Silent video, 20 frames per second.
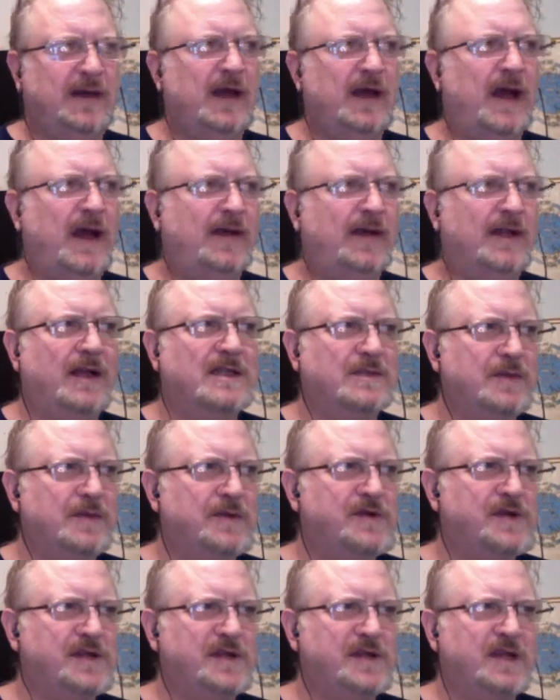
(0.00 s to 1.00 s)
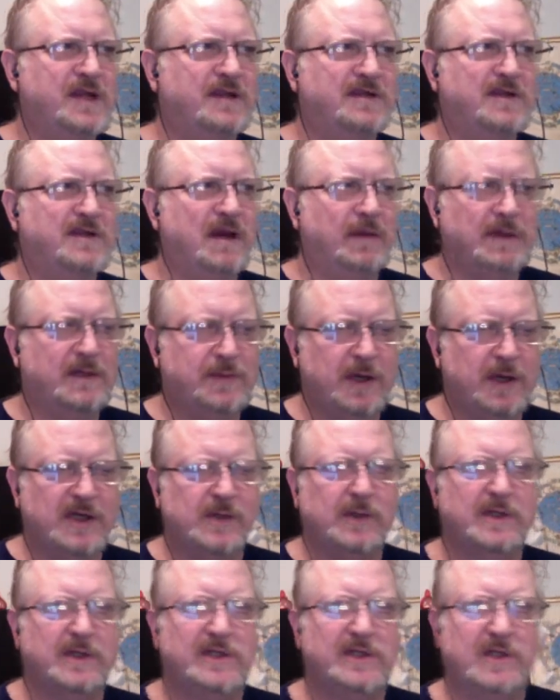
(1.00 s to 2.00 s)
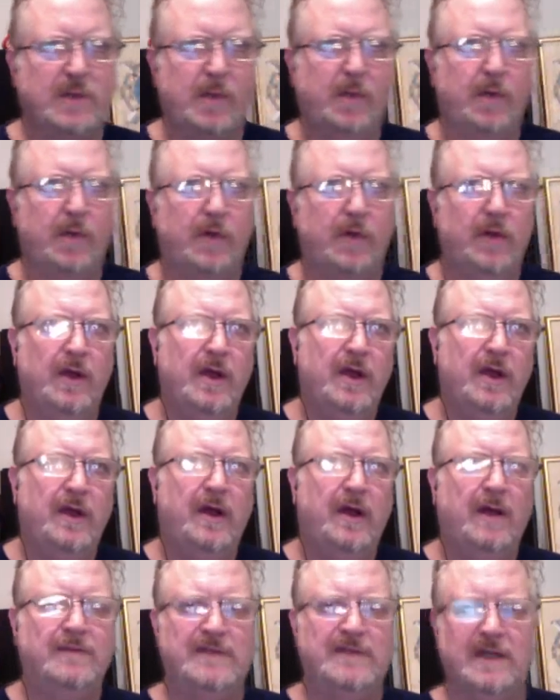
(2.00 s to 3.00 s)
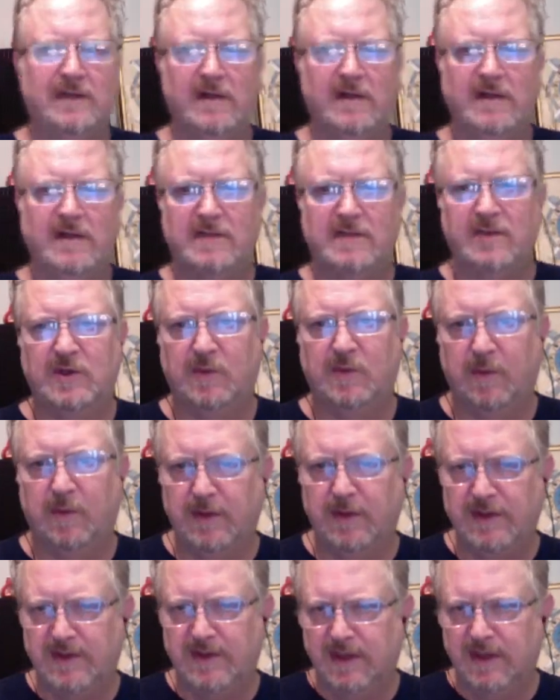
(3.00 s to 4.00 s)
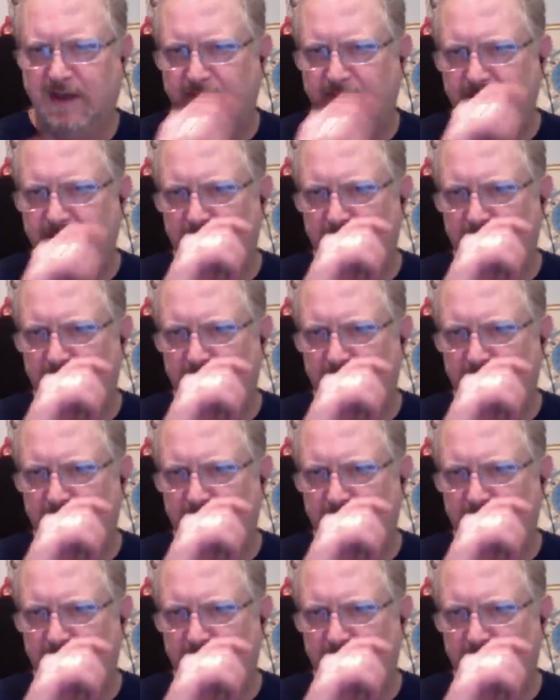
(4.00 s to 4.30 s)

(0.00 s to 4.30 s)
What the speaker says: I got some interesting things to talk about, especially with the Super Bowl. I'm sitting on some Super Bowl stuff.